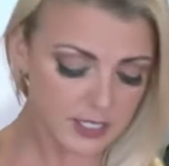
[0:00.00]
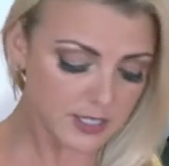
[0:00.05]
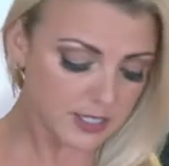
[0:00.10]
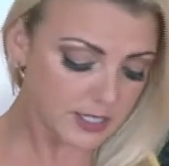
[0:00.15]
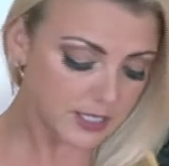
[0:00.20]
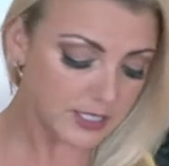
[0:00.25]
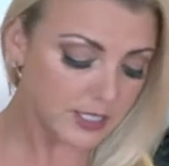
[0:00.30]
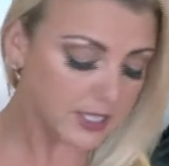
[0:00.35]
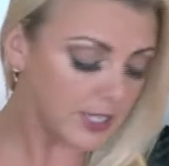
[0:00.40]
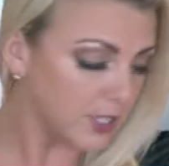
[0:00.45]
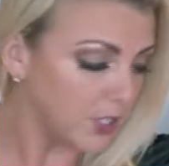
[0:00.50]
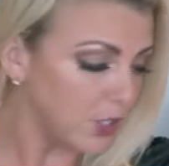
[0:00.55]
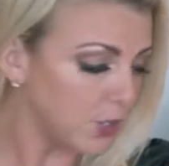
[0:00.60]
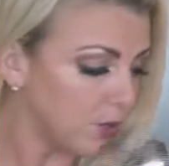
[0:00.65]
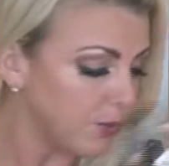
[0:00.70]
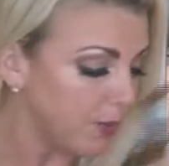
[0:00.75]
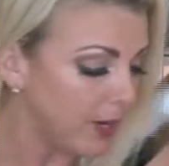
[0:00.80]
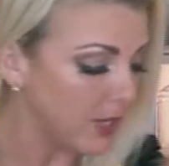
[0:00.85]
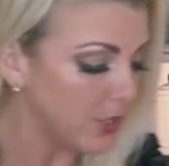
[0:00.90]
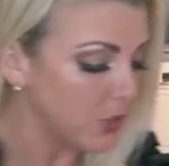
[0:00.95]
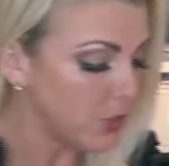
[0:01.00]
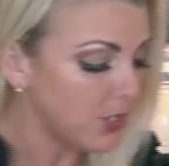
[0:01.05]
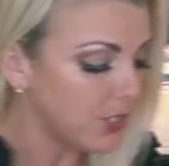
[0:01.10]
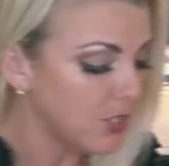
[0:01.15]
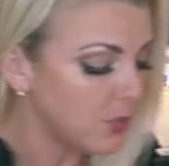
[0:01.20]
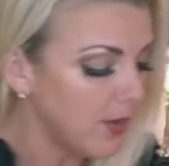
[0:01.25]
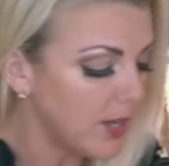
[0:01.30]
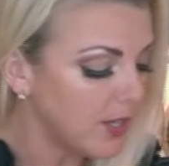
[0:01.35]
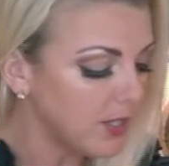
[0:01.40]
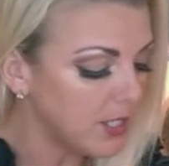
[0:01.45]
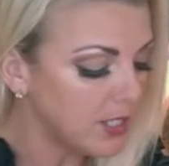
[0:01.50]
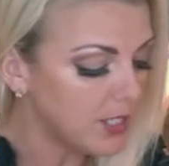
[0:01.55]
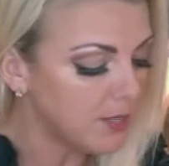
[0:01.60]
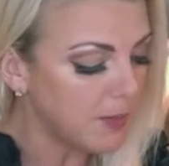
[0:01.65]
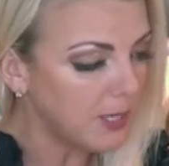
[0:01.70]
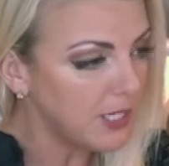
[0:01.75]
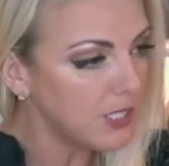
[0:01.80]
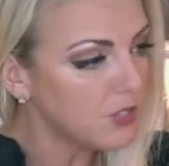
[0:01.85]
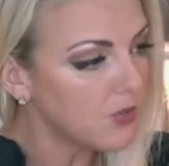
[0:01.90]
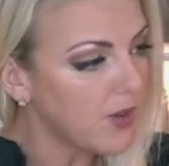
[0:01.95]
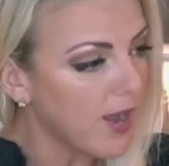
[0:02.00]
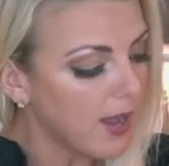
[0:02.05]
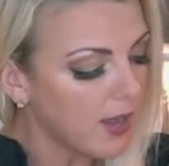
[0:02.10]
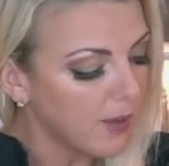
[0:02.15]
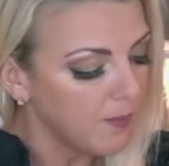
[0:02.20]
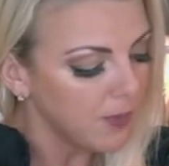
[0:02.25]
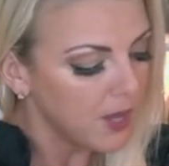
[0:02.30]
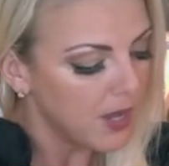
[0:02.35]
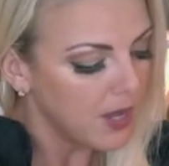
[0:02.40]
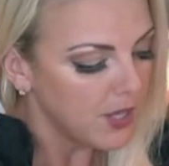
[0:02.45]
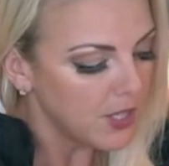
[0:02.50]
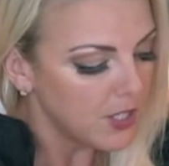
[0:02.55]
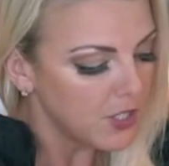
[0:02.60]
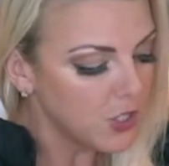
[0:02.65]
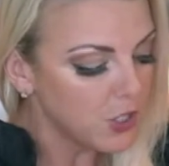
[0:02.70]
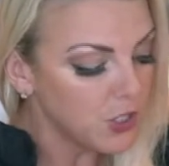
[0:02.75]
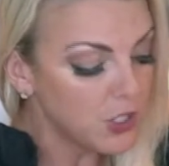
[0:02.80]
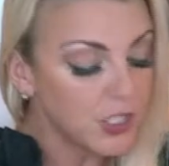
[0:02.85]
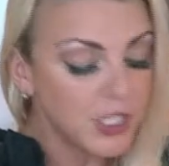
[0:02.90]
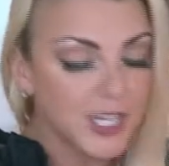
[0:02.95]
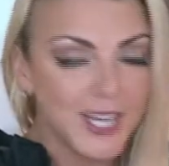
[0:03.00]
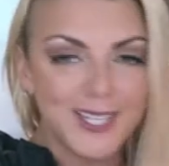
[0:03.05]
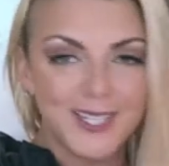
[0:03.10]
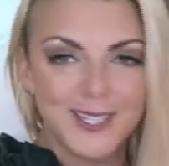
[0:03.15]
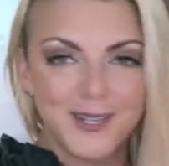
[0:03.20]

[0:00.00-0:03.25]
in your pantry as well, in the spice rack. So just get